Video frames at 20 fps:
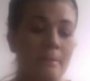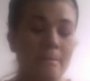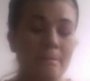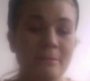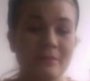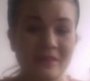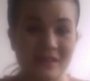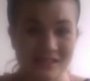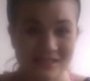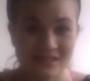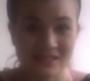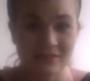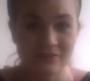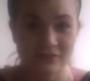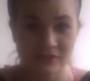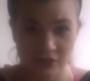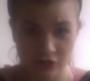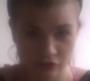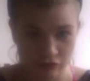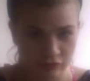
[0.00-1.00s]
This stuff's
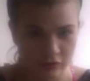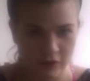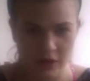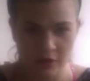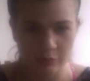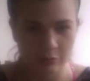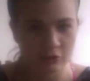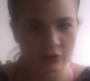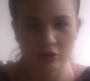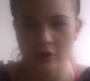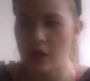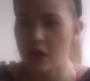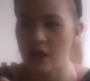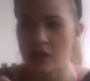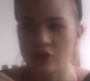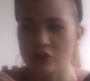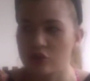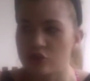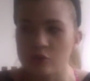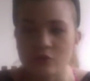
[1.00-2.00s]
incredible.
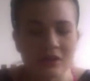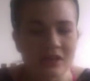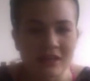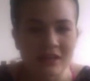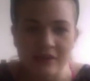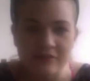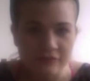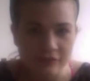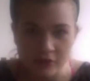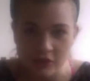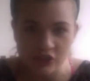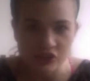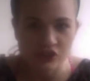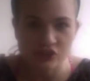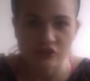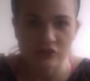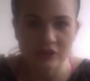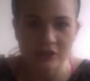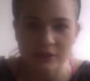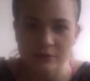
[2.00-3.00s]
You can get fungus
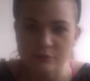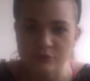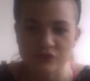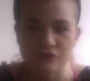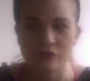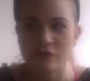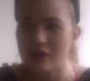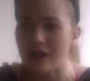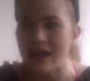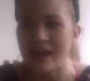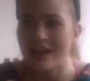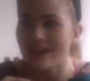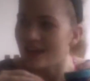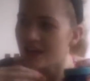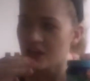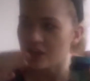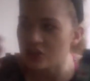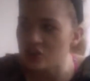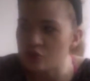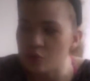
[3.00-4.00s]
creams for like
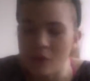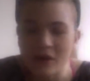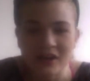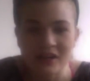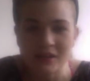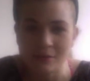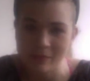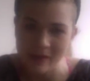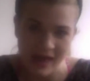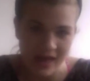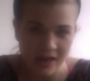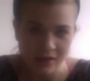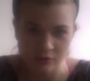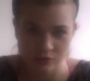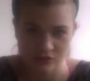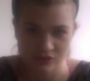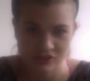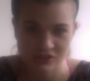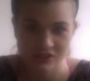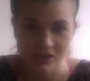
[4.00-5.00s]
20
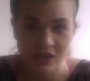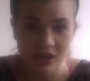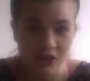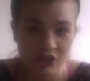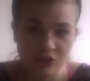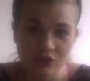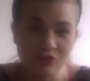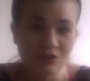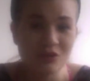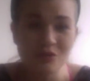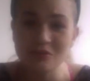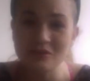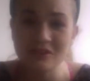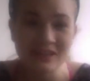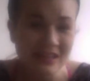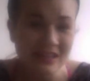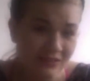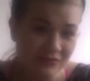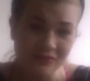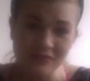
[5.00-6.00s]
pounds. You don't
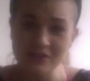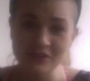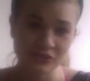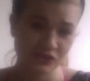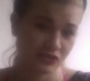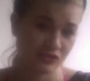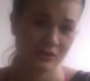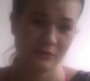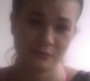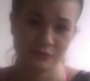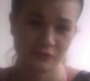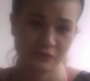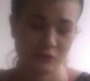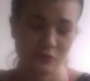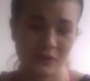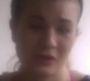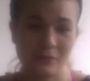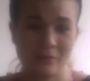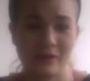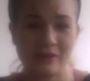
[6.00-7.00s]
need fungus creams for
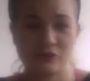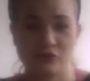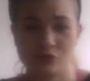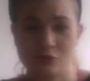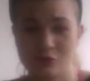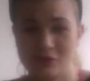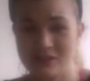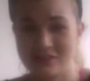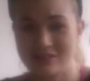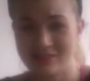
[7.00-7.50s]
20 pounds. You need